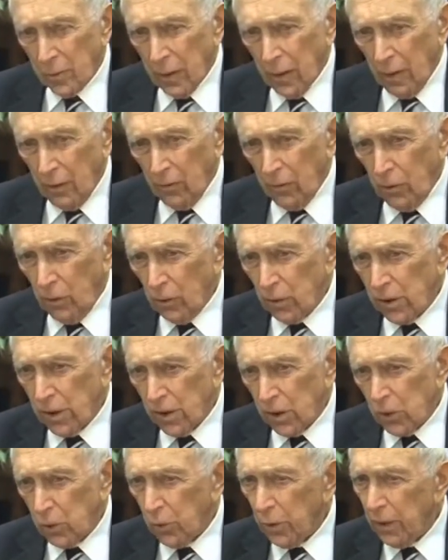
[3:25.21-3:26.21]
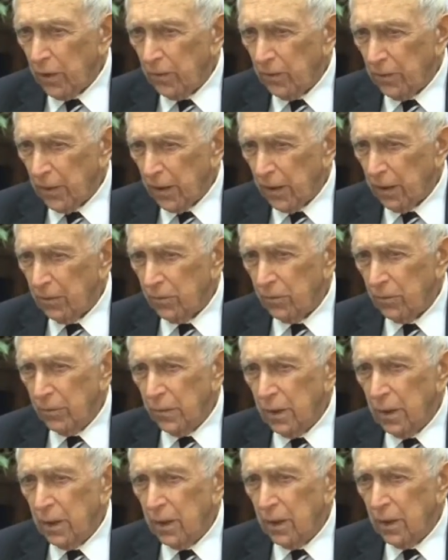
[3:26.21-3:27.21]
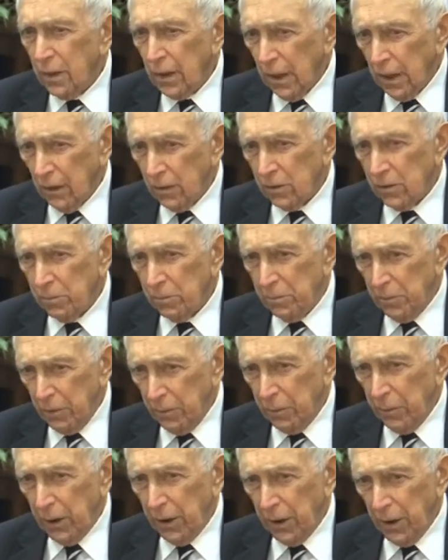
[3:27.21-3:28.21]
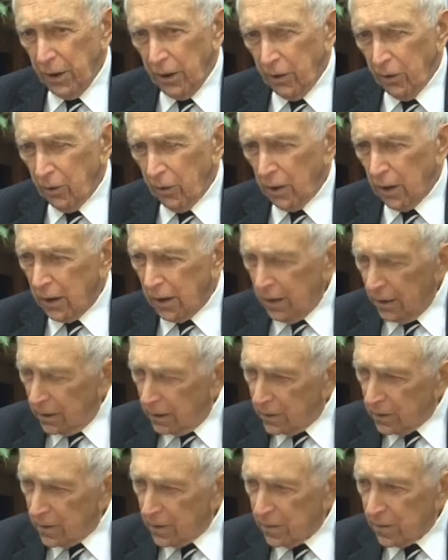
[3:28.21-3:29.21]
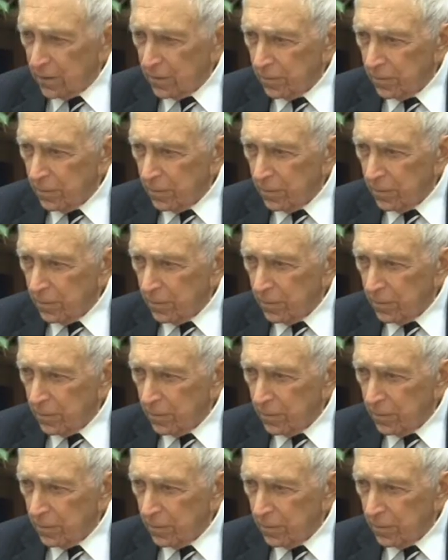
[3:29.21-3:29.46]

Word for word: of losing 25,000 people a year to guns.